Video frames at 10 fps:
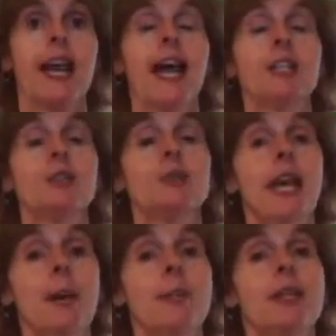and you
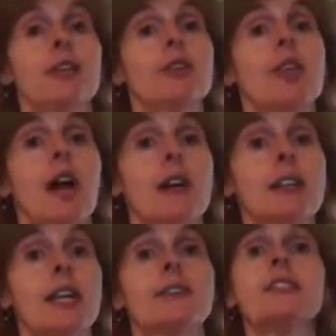tap here
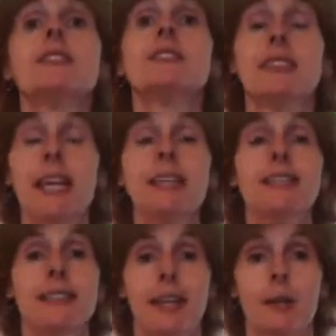long enough to say
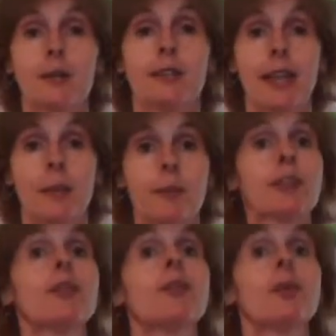the setup
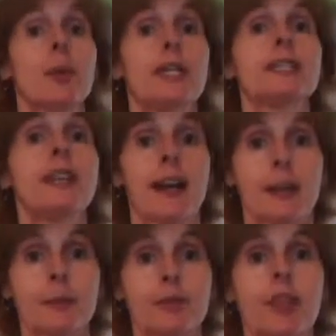statement 3
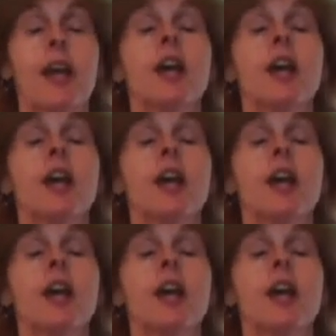times.